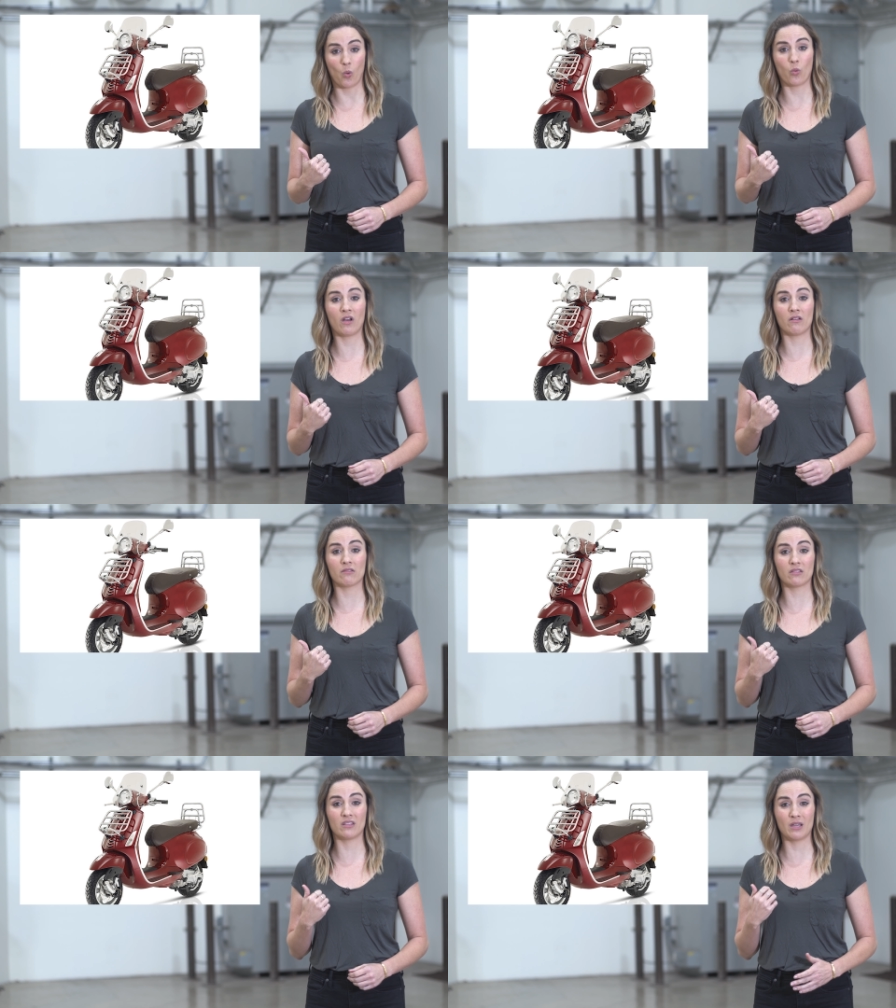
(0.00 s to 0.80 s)

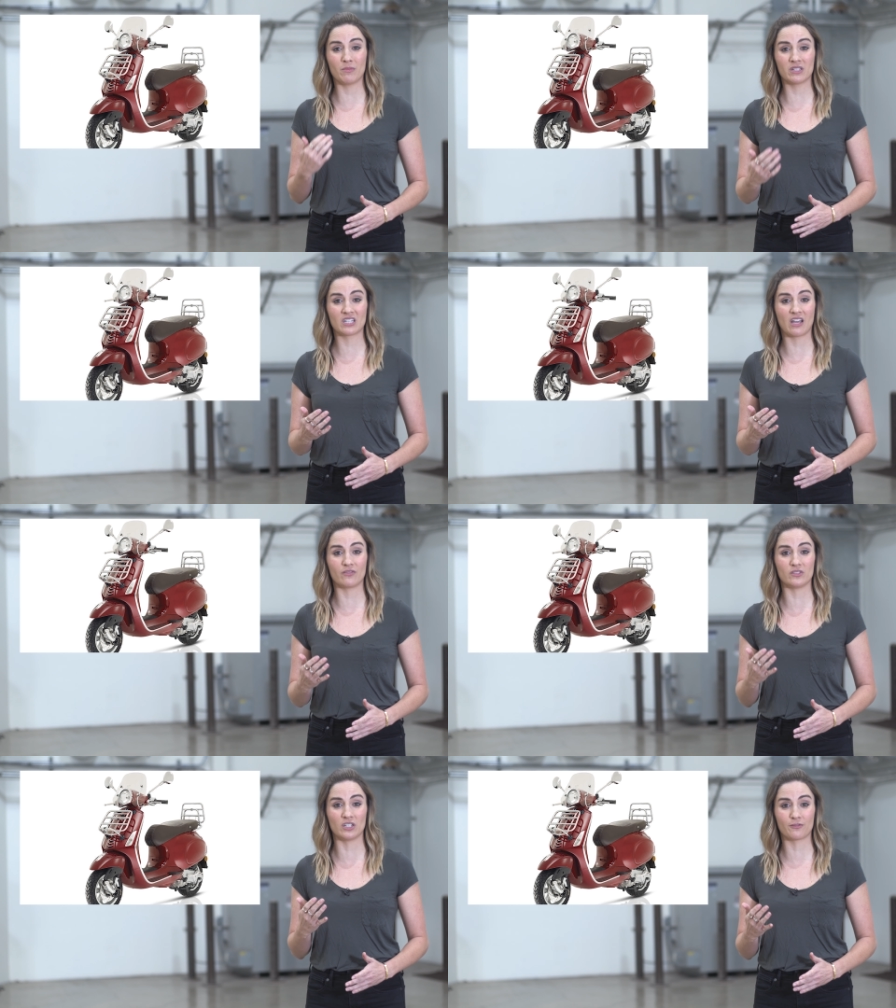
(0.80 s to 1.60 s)
well, they must
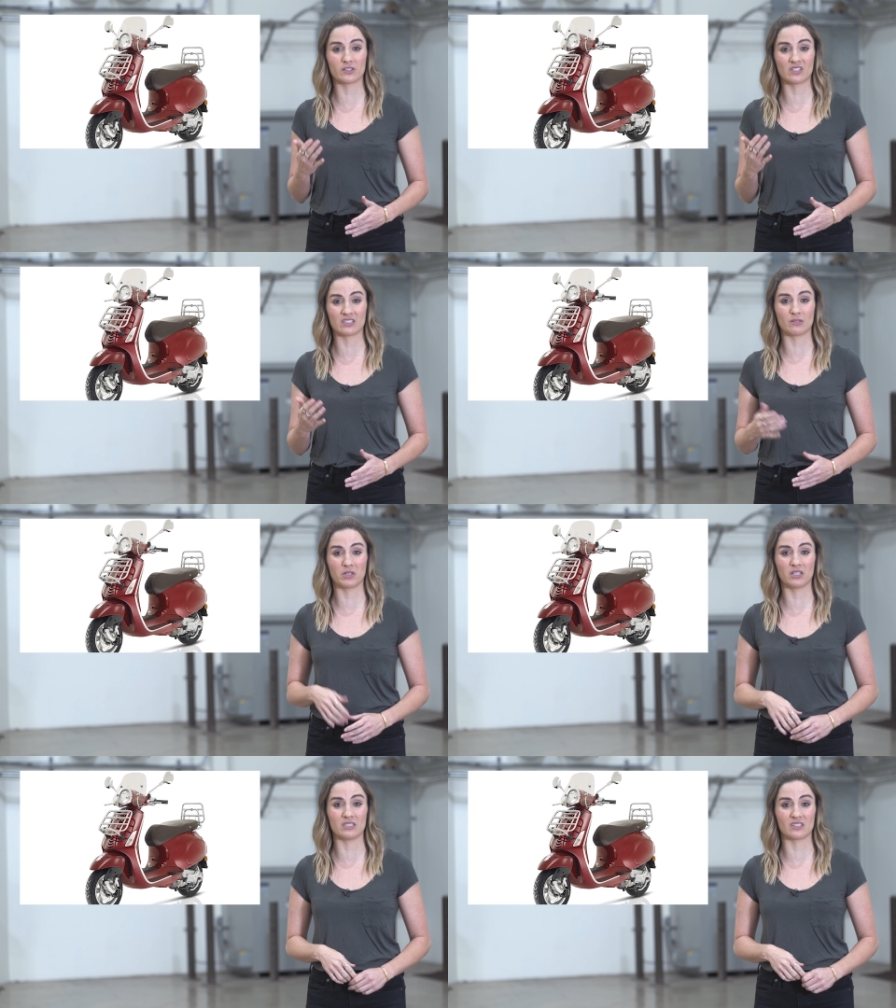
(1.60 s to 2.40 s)
have different
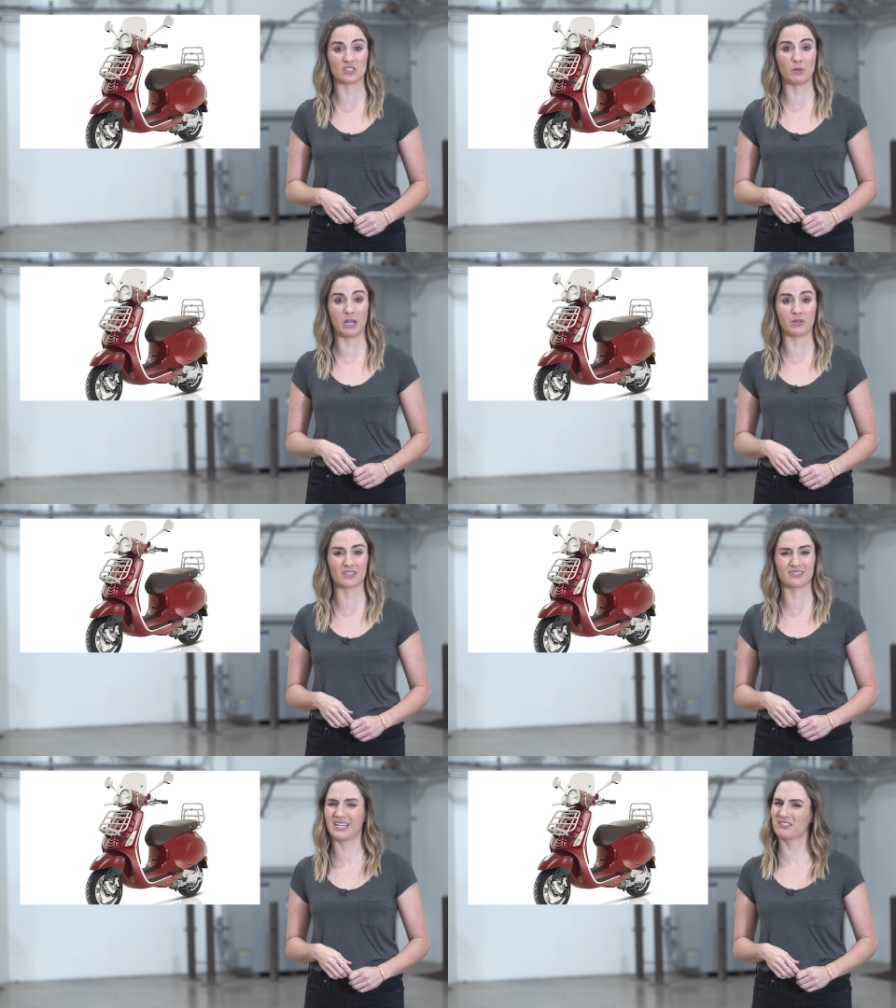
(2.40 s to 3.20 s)
sensibilities in Spain
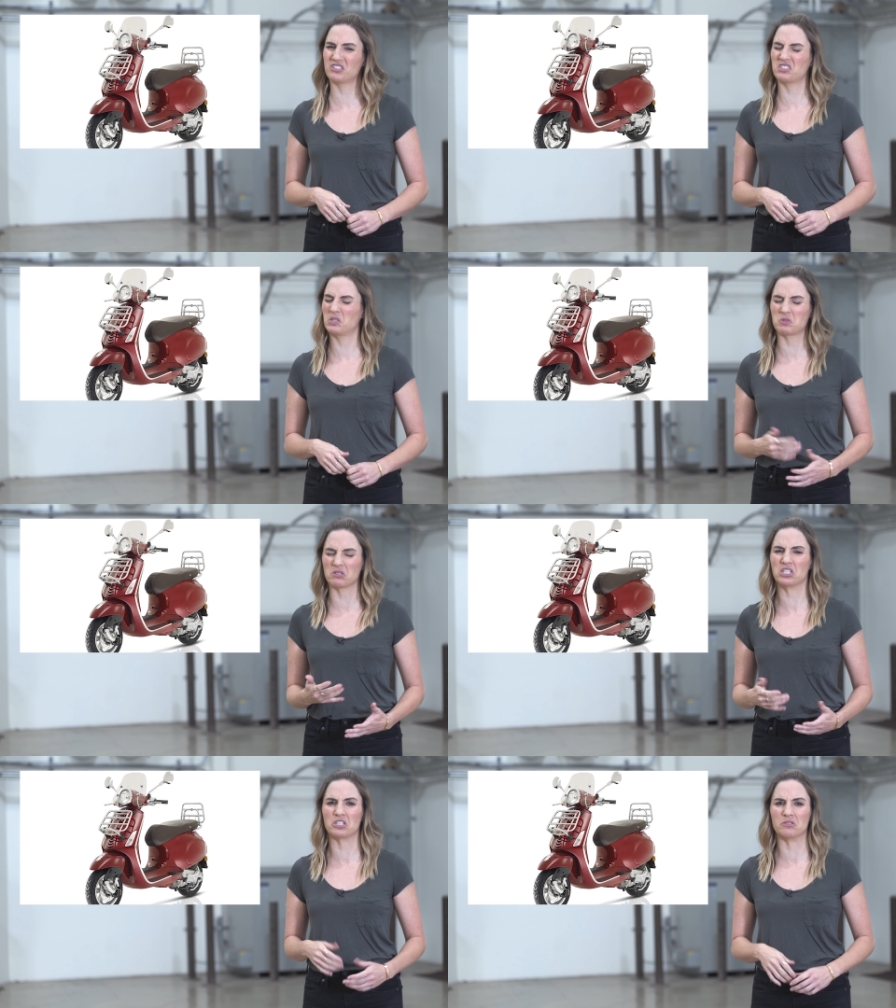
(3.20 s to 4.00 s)
because that just seems
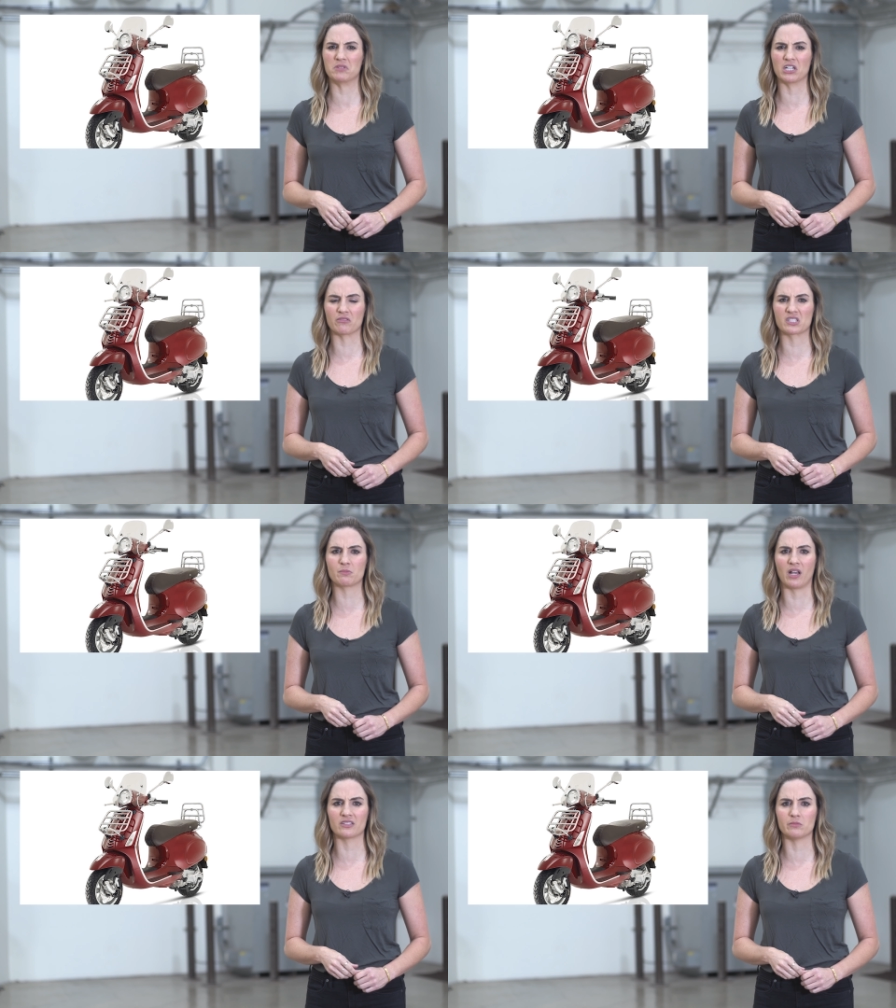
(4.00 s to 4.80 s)
a little
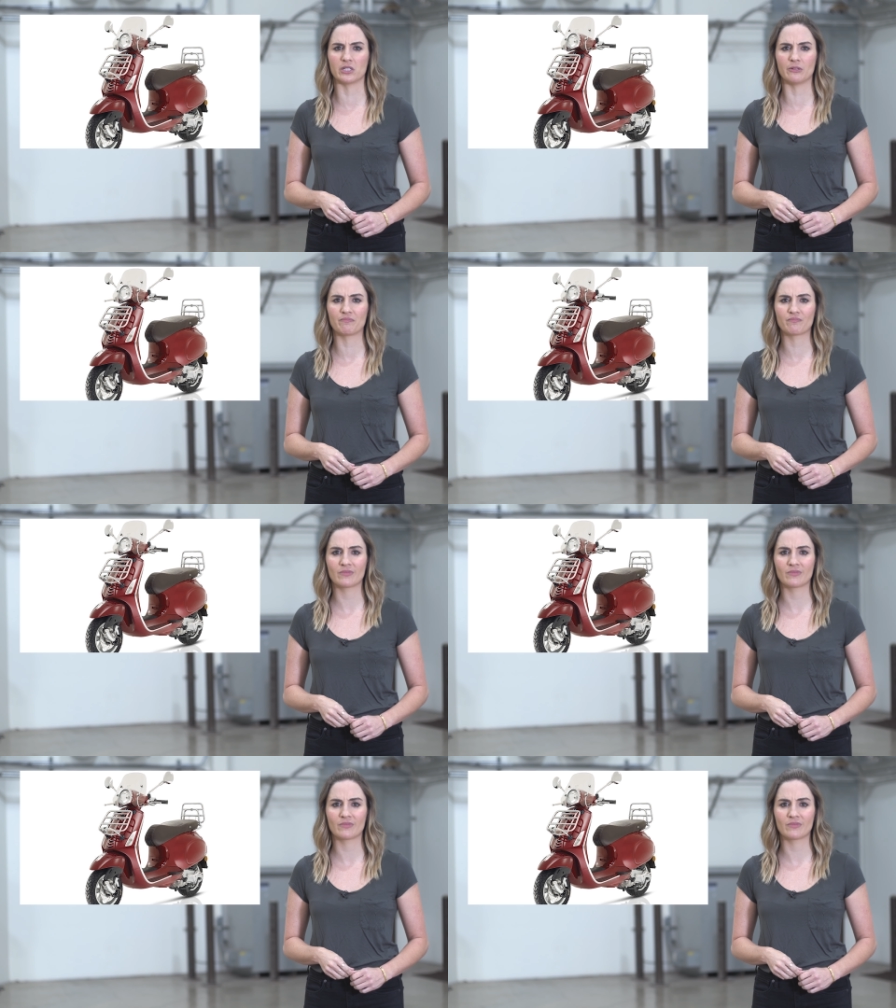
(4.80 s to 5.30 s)
irresponsible.